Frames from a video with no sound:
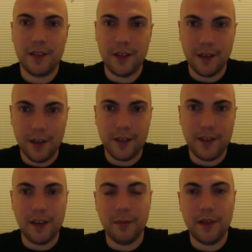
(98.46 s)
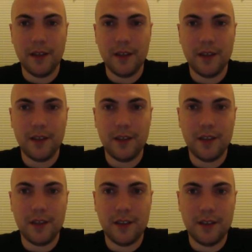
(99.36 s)
understandably,
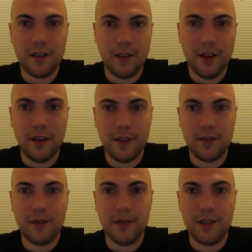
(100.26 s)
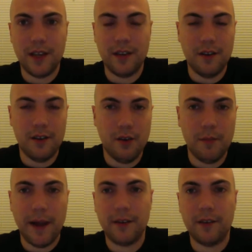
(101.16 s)
since a lot of the students had no
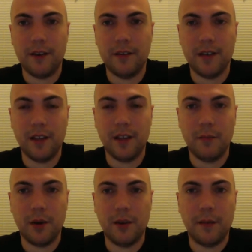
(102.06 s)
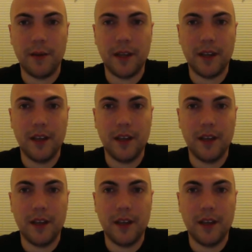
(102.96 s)
background in programming,